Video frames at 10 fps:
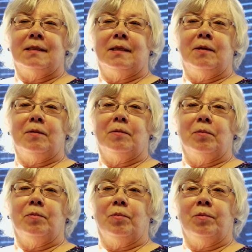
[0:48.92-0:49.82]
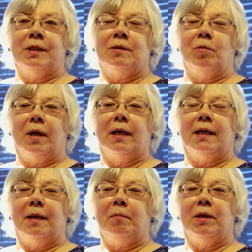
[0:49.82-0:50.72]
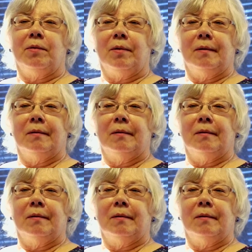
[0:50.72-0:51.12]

Is another reason why I came here. Okay.